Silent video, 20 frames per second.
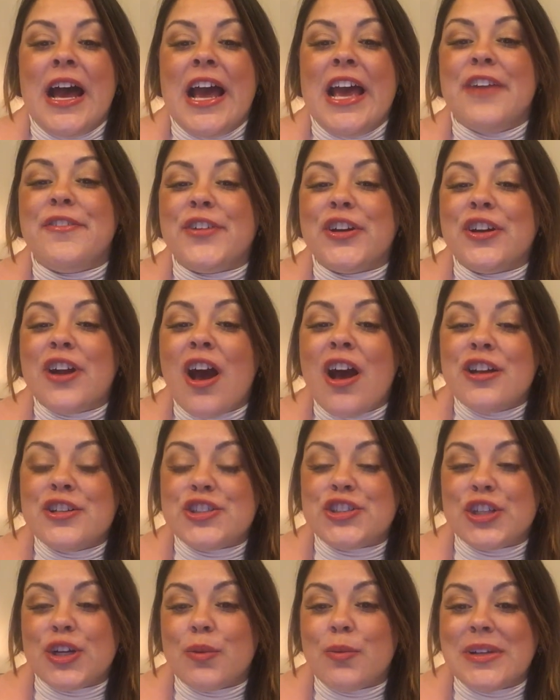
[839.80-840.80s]
If you're not
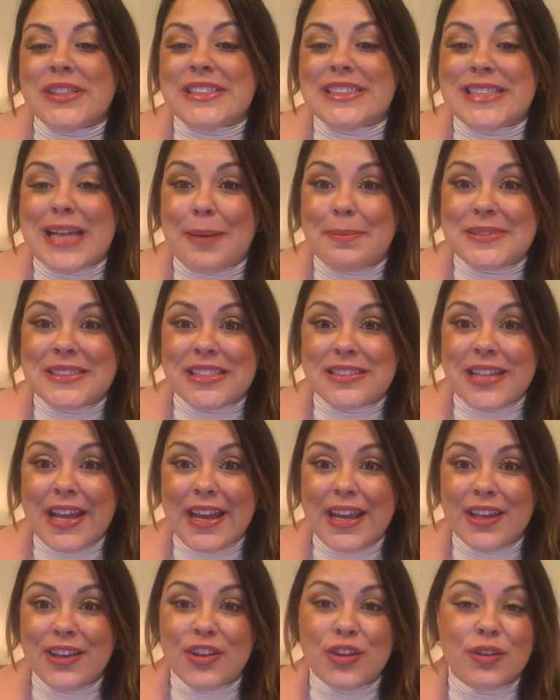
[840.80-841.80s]
sure what steps to
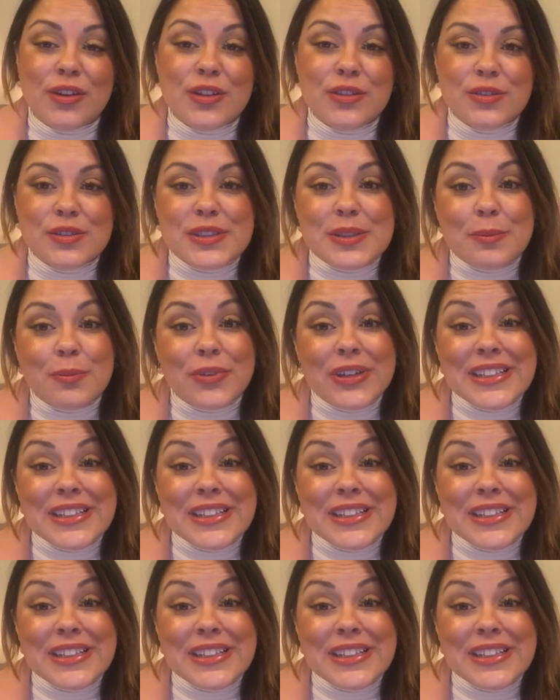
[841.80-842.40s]
take, you can do some